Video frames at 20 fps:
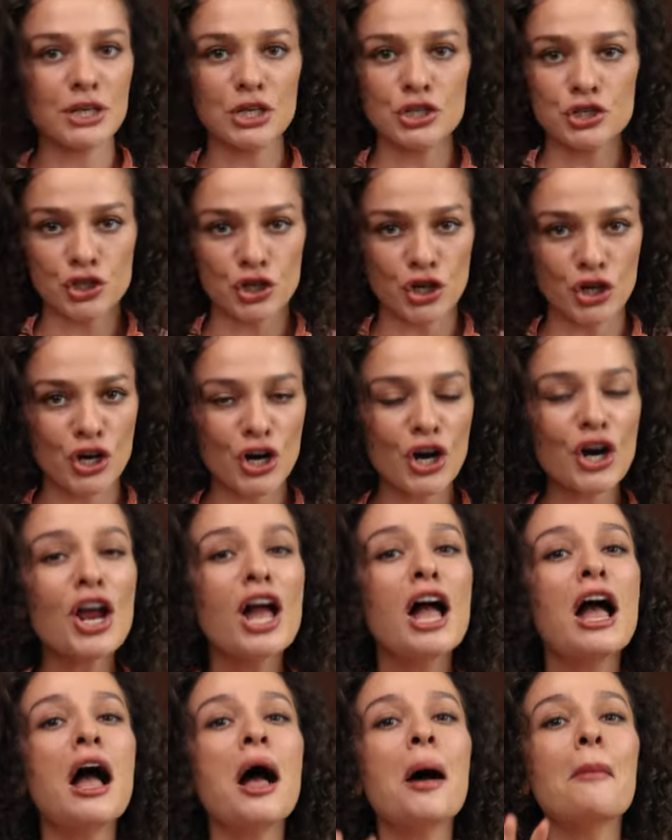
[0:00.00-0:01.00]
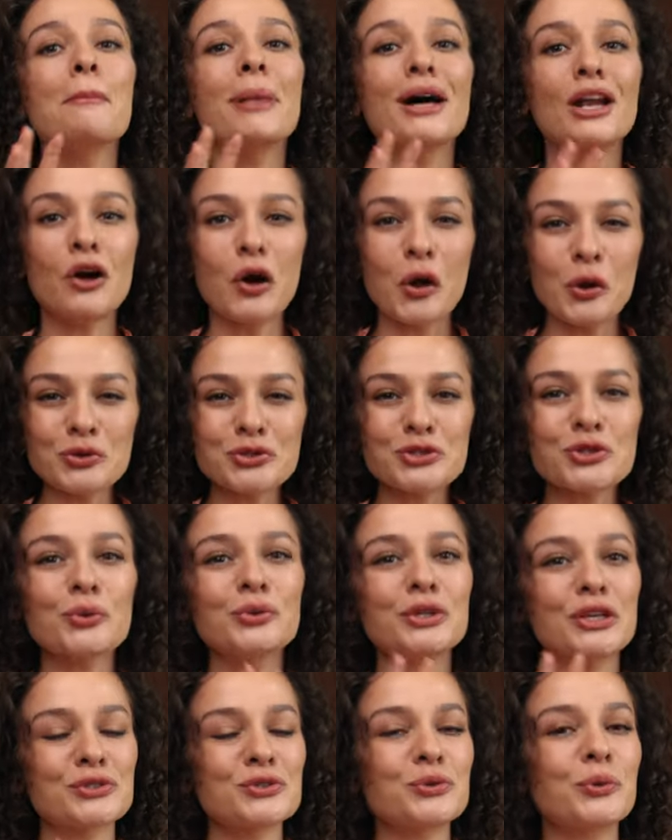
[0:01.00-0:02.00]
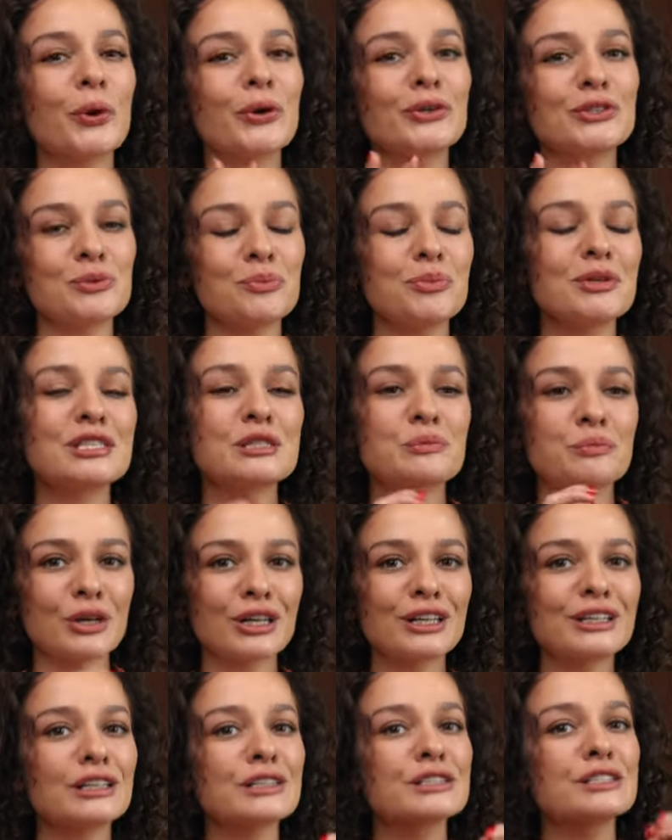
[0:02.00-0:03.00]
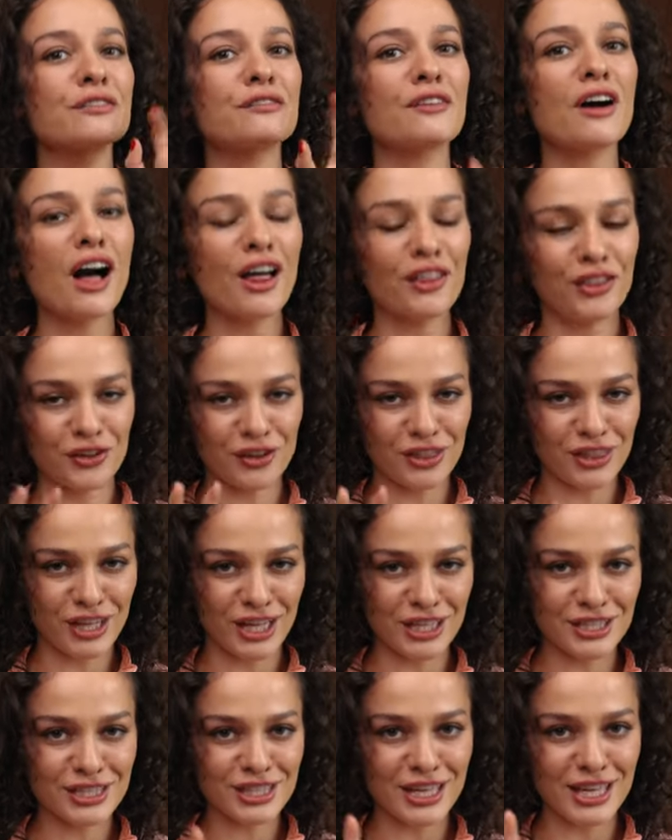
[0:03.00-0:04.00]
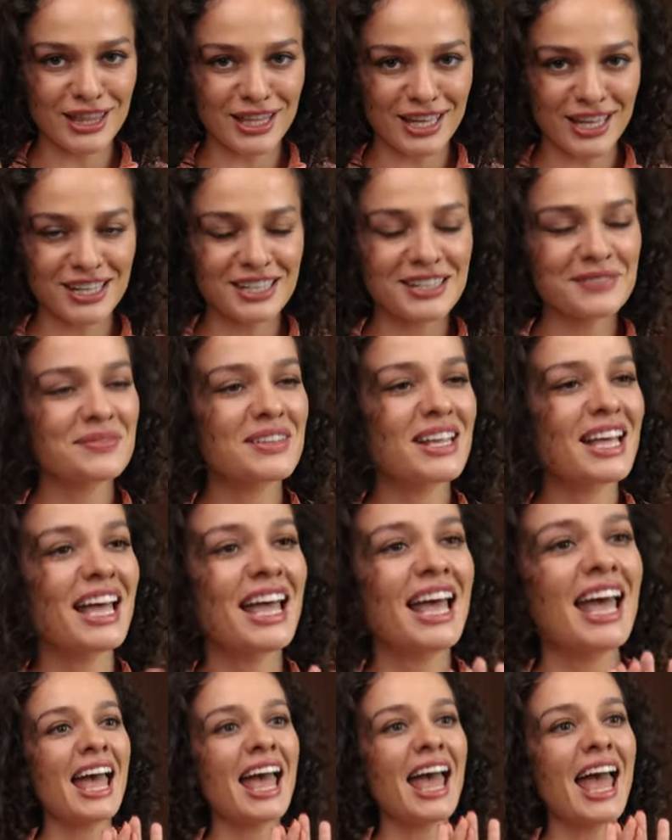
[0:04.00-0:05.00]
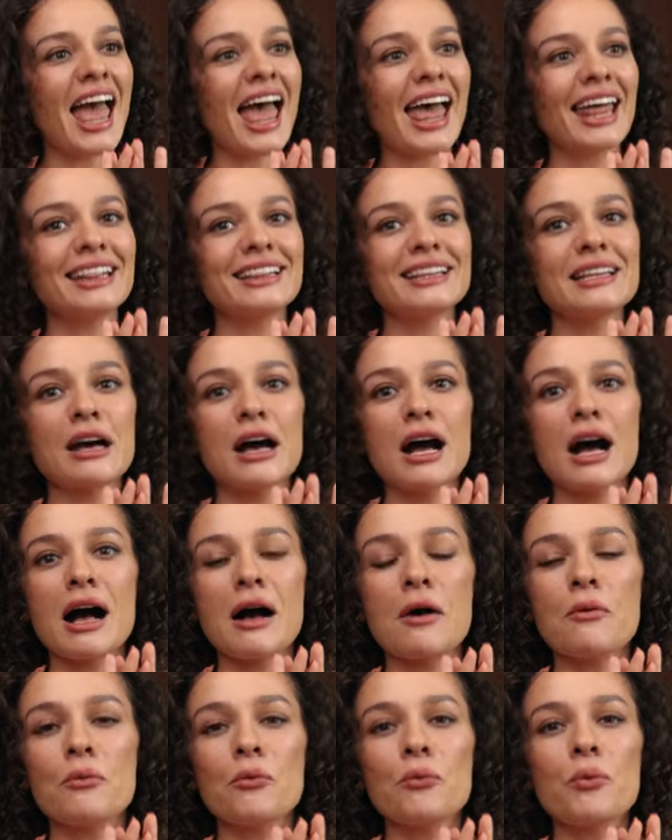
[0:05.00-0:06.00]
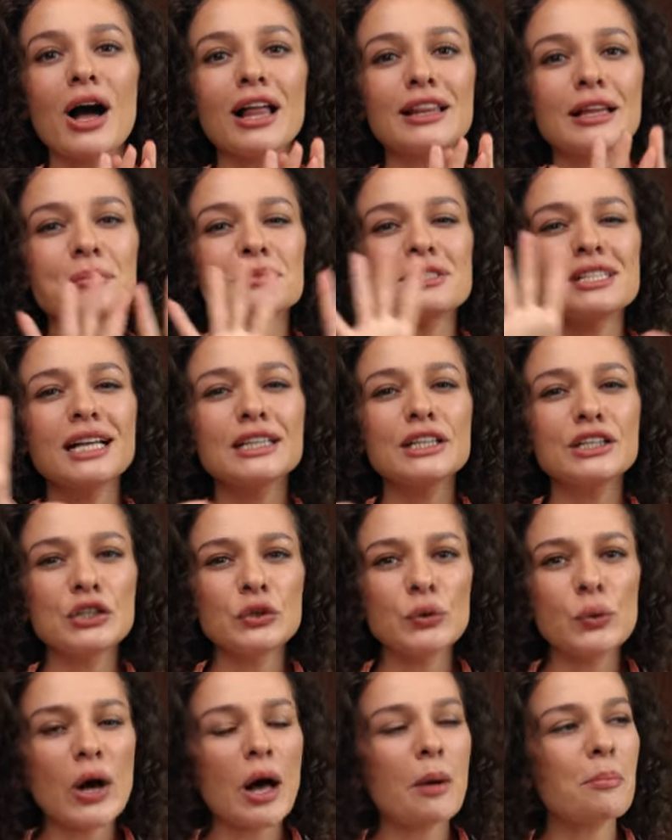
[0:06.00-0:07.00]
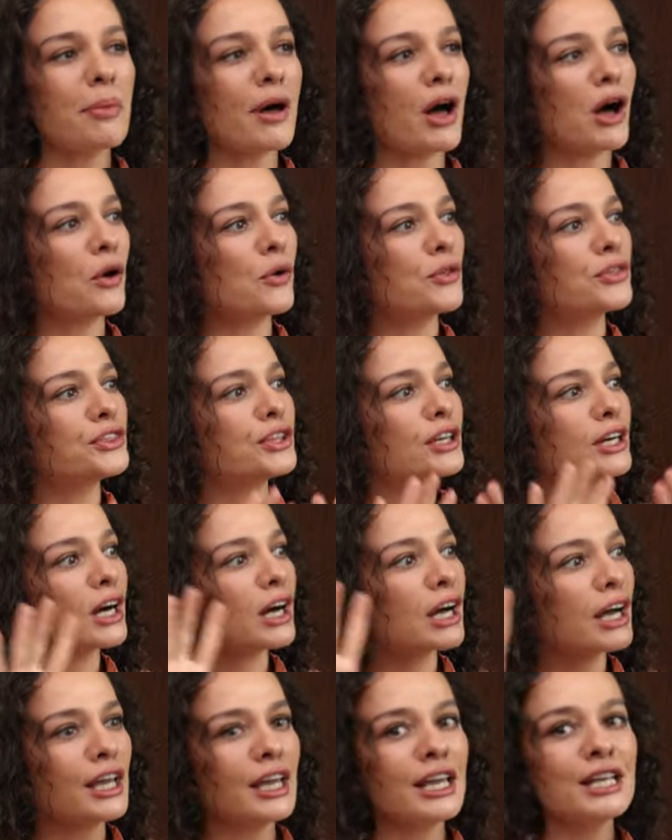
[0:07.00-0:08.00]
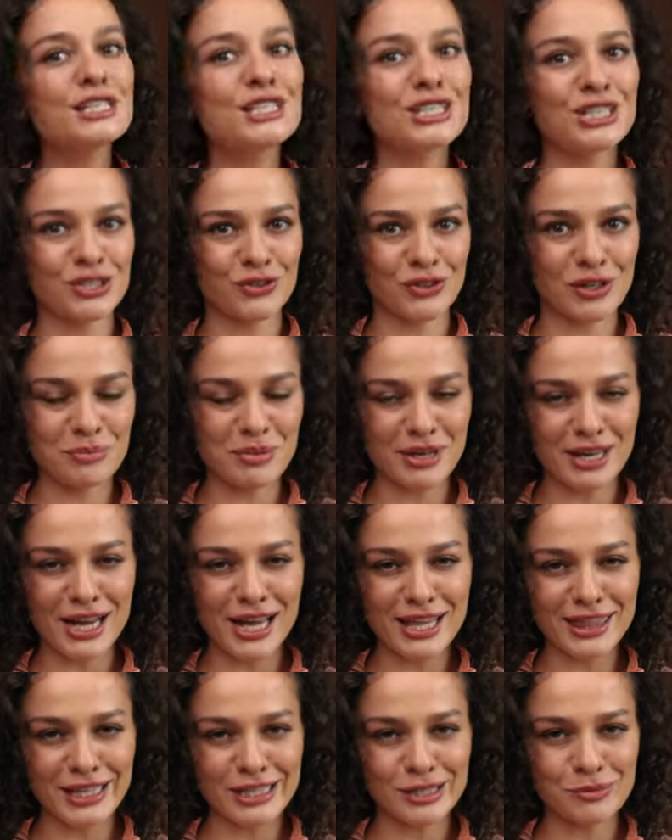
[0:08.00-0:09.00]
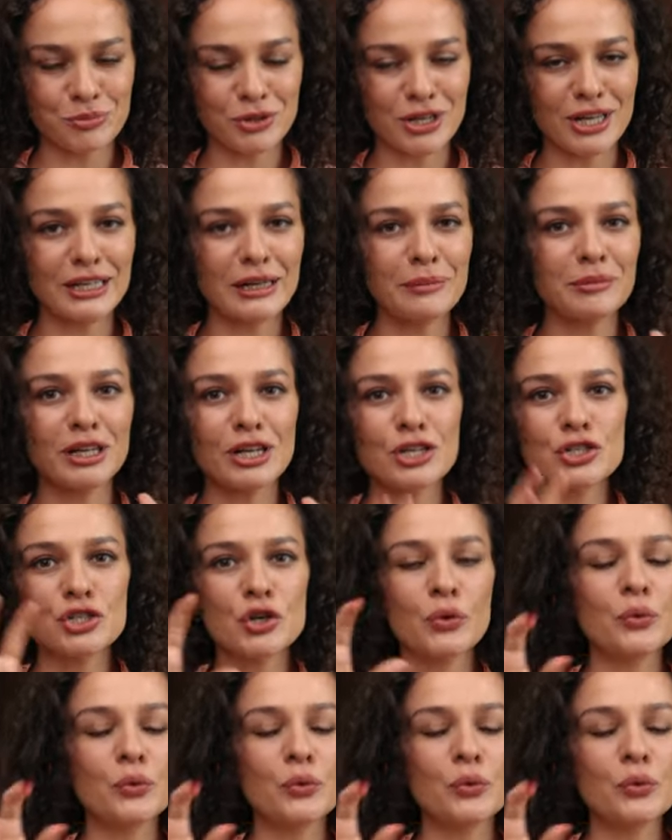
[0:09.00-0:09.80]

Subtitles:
be sure, but also there's going to be sprinkles of other things in there. And while I'm telling you about the history behind this brand, I'm going to